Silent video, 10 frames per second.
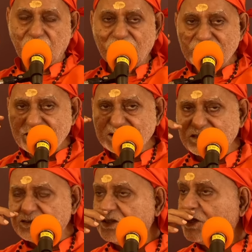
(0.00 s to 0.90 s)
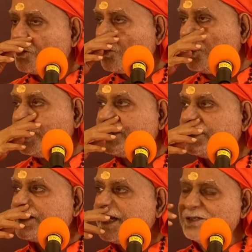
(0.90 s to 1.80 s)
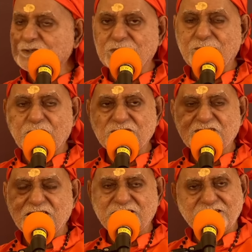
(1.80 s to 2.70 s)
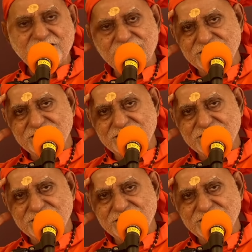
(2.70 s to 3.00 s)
What is the zero? Can you demonstrate it?